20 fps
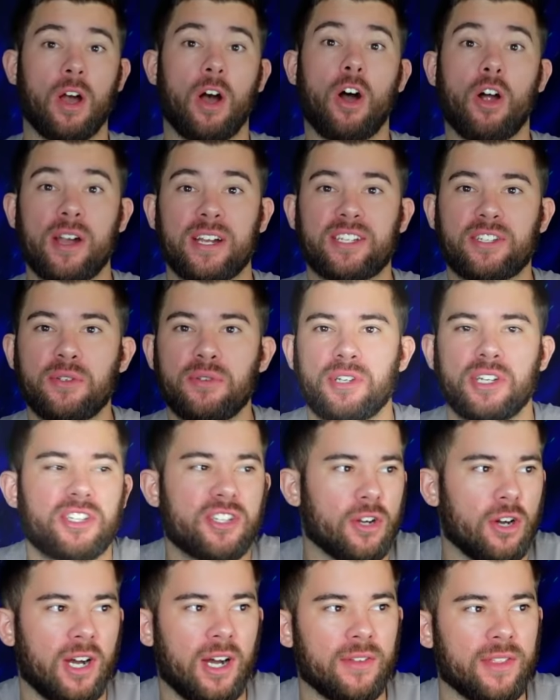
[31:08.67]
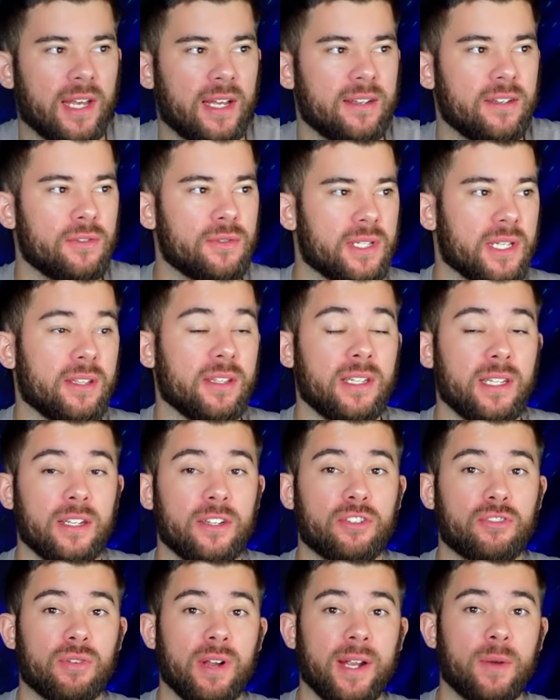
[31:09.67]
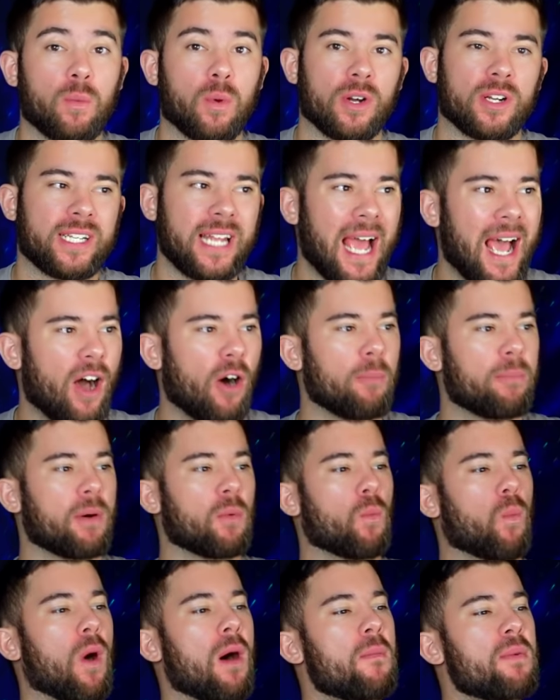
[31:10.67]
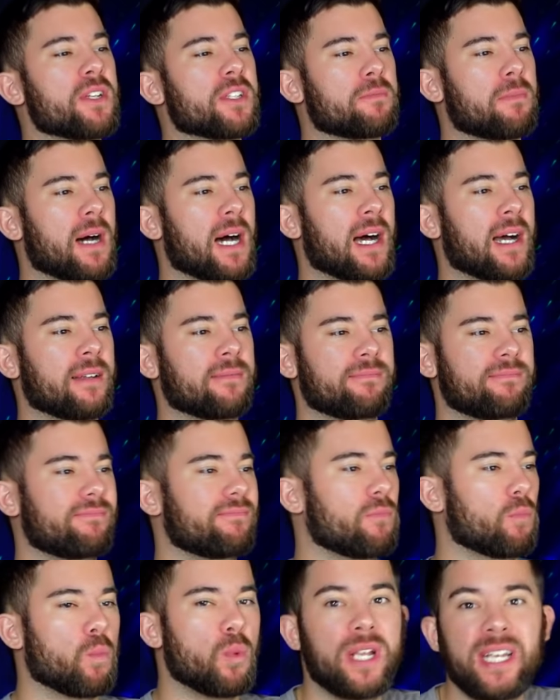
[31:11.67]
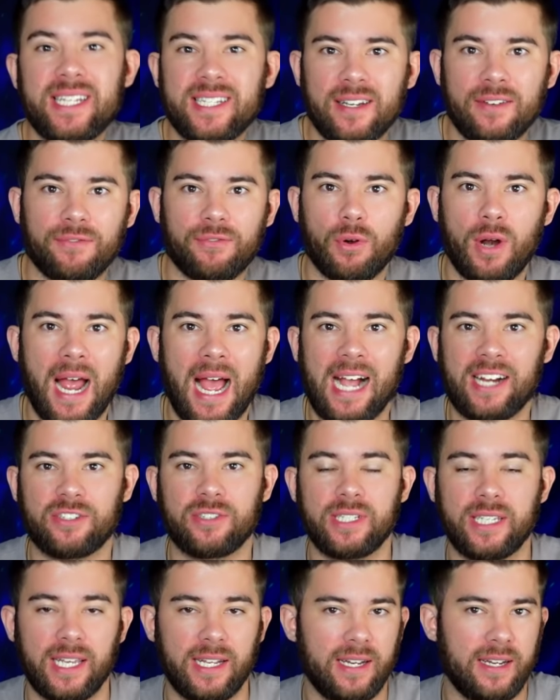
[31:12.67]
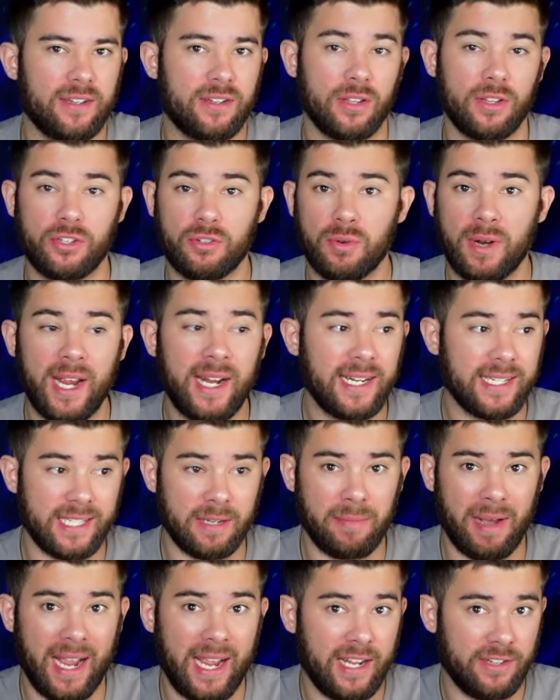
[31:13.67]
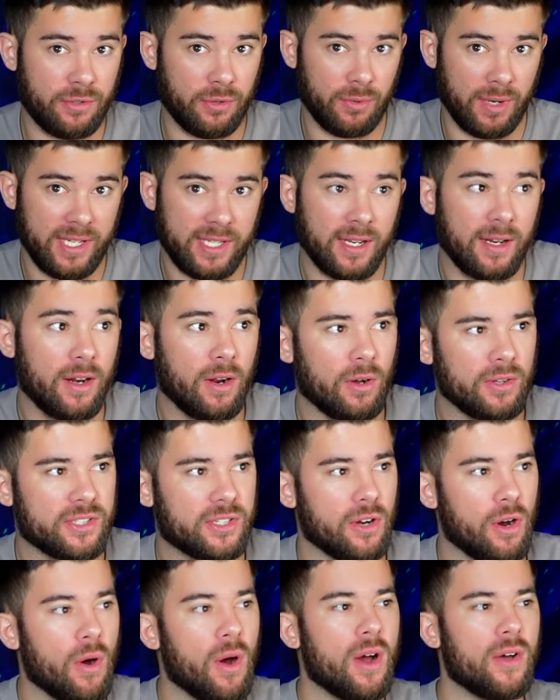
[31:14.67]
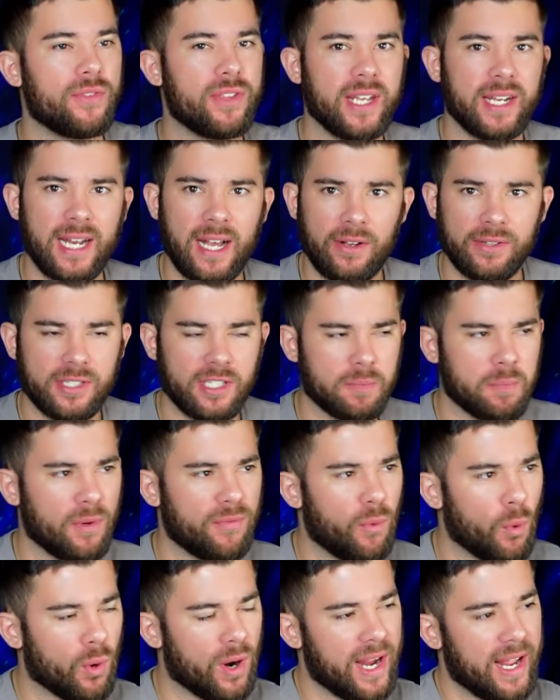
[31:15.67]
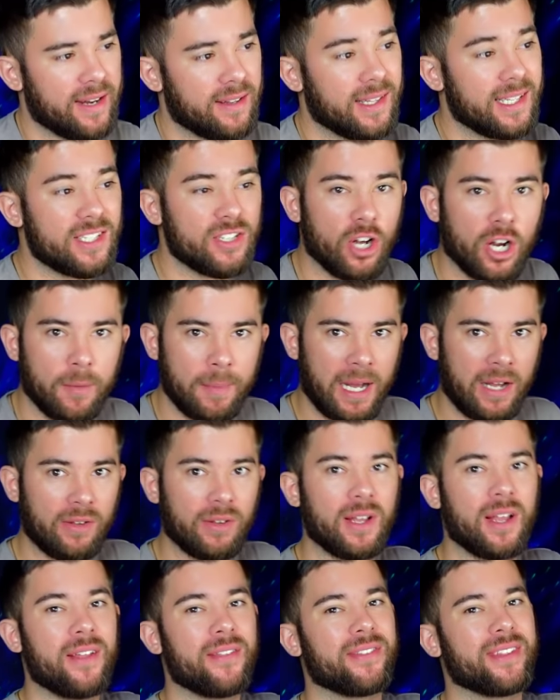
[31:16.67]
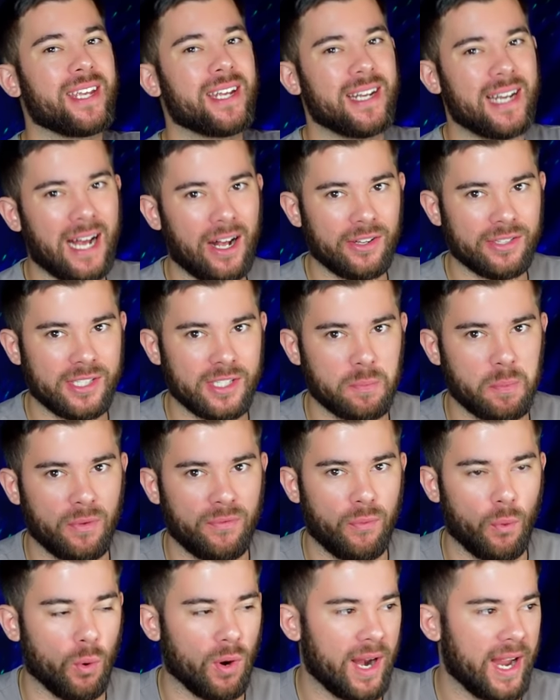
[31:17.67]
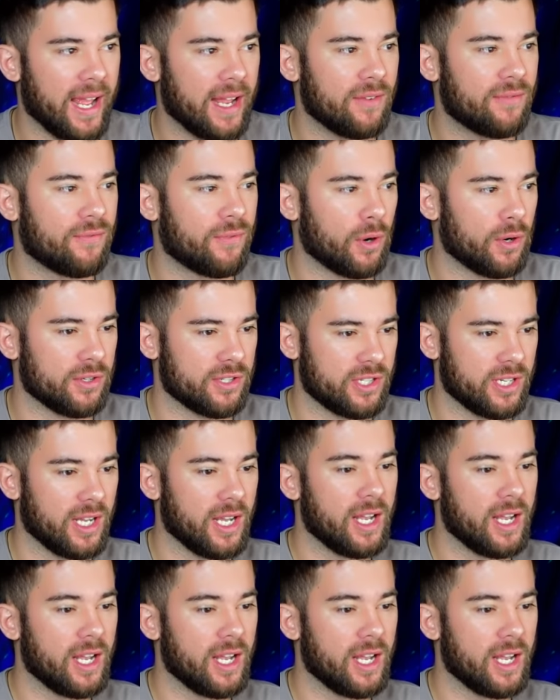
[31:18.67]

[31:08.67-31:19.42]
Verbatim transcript: All right, so you just saw how that New Zealand yen trade worked out, but what was my reason for actually getting into the trade, as in my entry reason, and also the analysis beforehand? Let's talk about the analysis beforehand first.